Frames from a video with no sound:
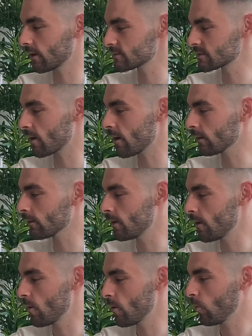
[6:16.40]
style
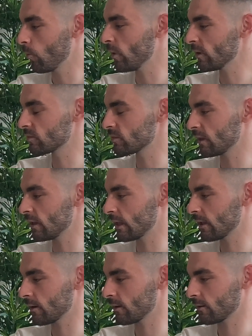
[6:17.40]
with
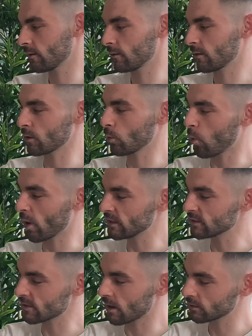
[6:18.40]
the kind of
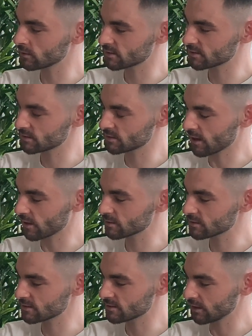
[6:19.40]
white dotted
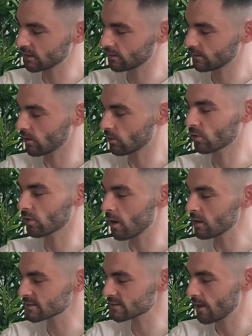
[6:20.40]
checkered tick going
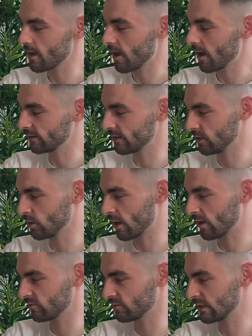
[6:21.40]
across, and then you
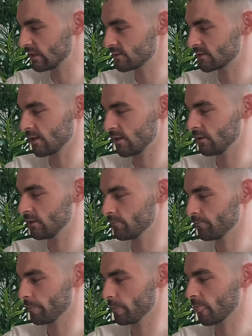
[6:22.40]
have the
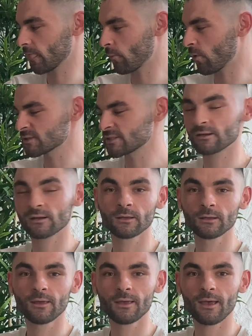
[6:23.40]
more thinner
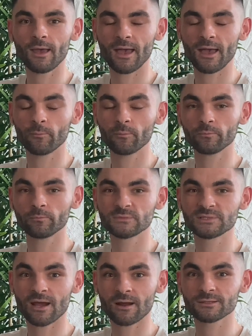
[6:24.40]

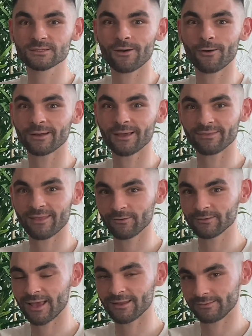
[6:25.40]
checkers going
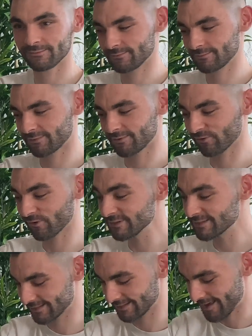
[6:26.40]
down the
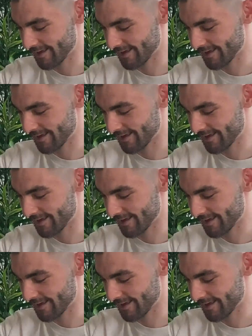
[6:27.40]
front.